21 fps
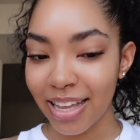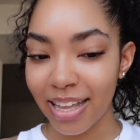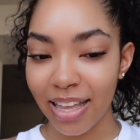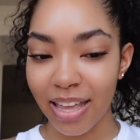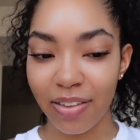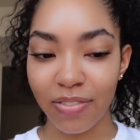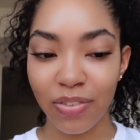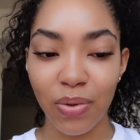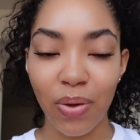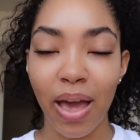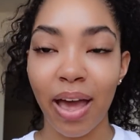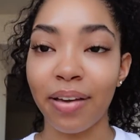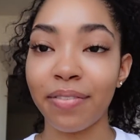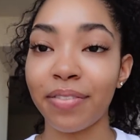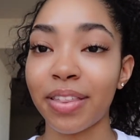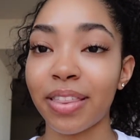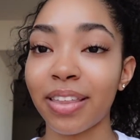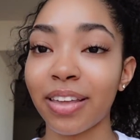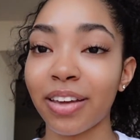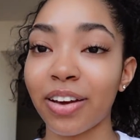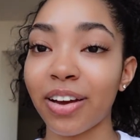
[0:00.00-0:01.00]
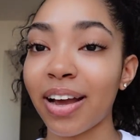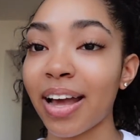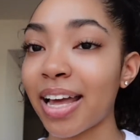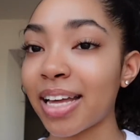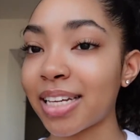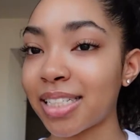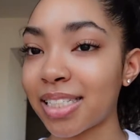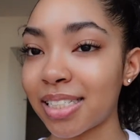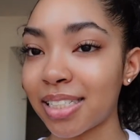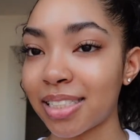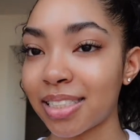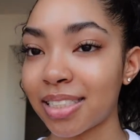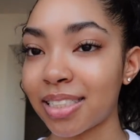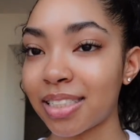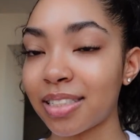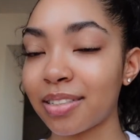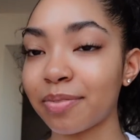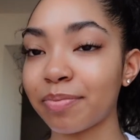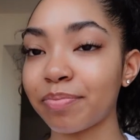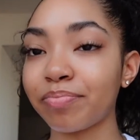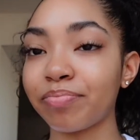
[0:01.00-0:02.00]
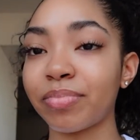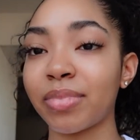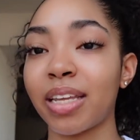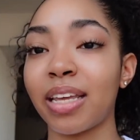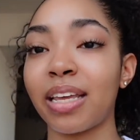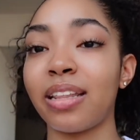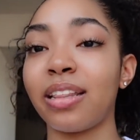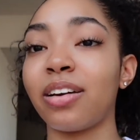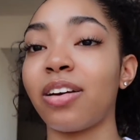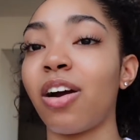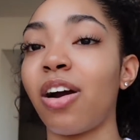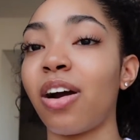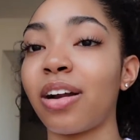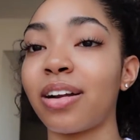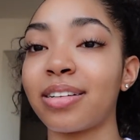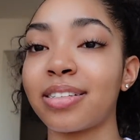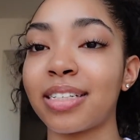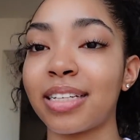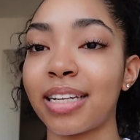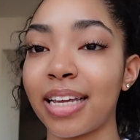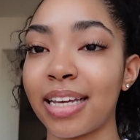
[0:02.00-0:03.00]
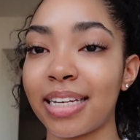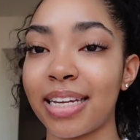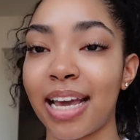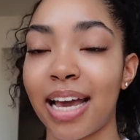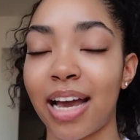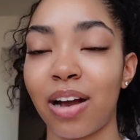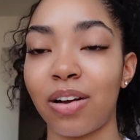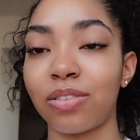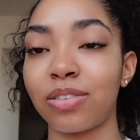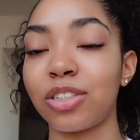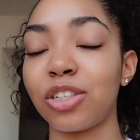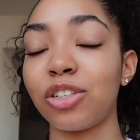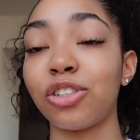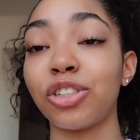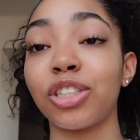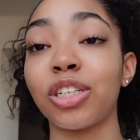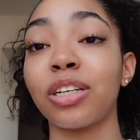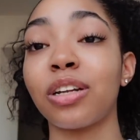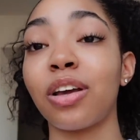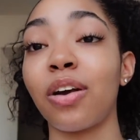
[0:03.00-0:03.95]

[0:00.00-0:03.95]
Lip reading: If you have thicker edges and they're harder to lay down, you should